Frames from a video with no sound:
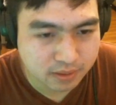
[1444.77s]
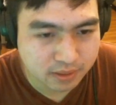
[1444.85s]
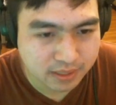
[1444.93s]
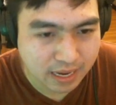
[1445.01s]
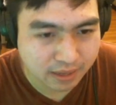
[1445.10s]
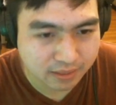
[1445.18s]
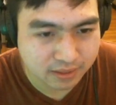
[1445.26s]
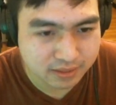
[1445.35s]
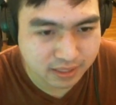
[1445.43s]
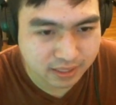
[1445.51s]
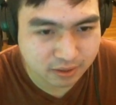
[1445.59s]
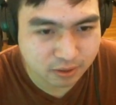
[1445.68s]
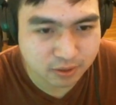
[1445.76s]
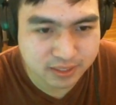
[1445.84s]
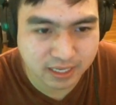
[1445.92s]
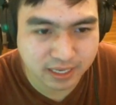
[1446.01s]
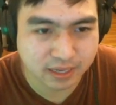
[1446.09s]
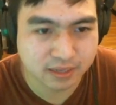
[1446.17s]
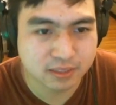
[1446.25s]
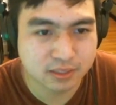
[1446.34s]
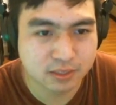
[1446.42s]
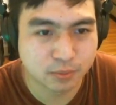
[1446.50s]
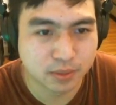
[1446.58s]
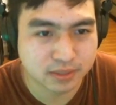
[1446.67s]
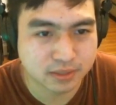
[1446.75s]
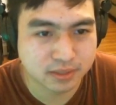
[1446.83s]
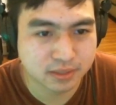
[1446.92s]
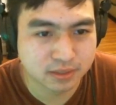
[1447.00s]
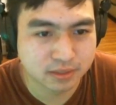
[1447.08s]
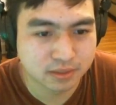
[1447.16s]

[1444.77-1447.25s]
Yeah, this like 30-second twist